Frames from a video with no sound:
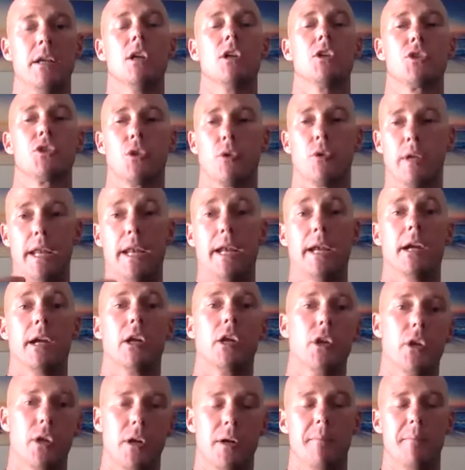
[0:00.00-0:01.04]
So getting a
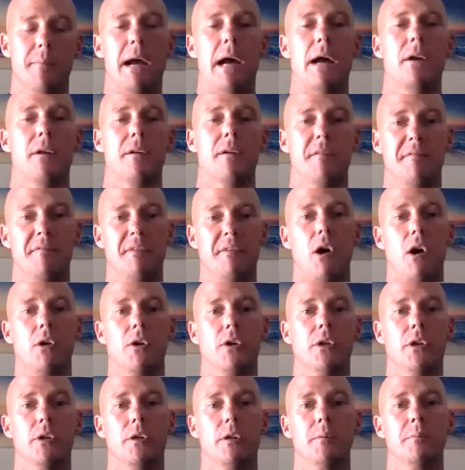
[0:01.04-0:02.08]
good amount of
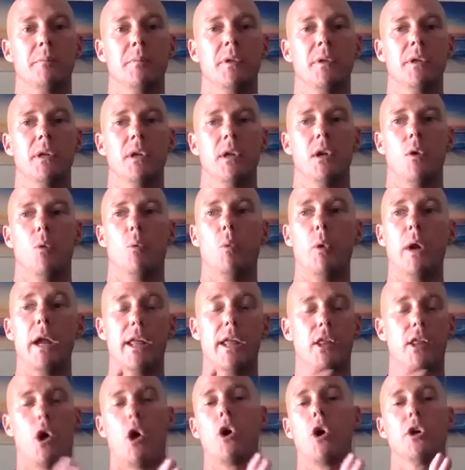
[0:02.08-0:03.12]
volume
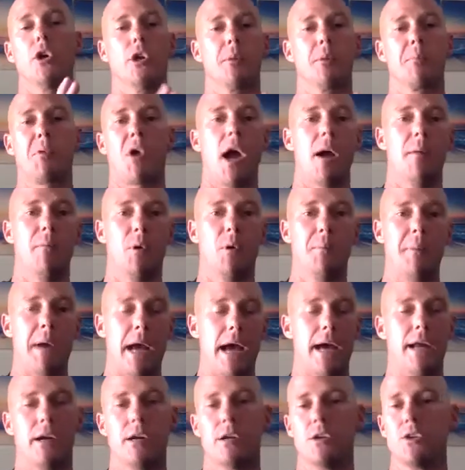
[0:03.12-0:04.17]
with all your primal
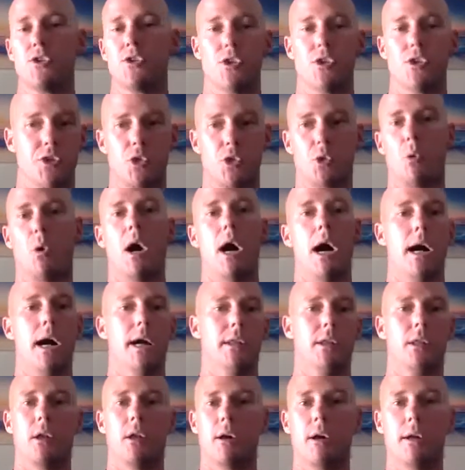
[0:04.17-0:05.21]
patterns, your
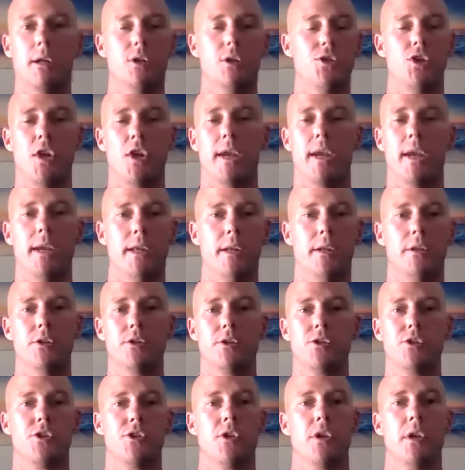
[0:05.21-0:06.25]
squat, lunge,
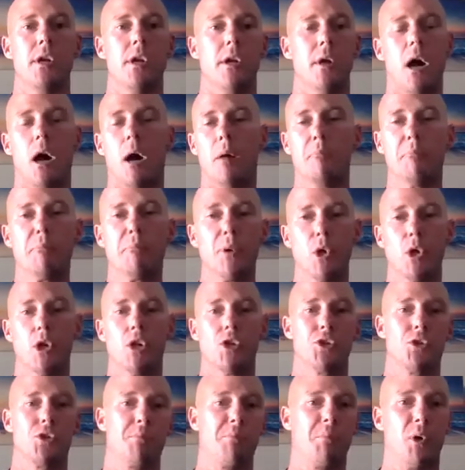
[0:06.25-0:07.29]
hinge,
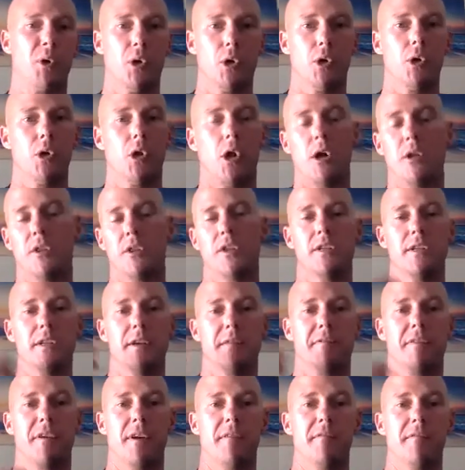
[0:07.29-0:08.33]
push, pull, all the
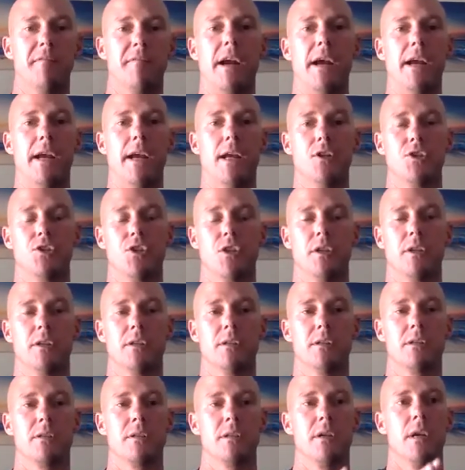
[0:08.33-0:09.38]
different
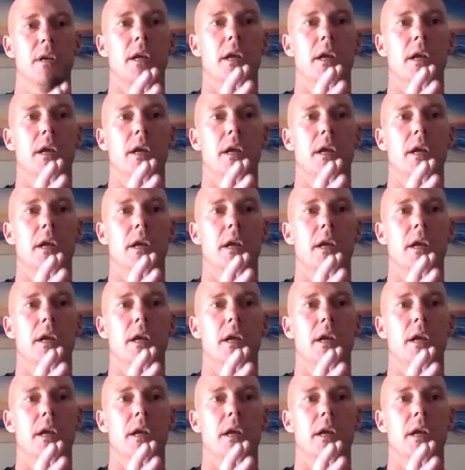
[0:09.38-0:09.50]
variations.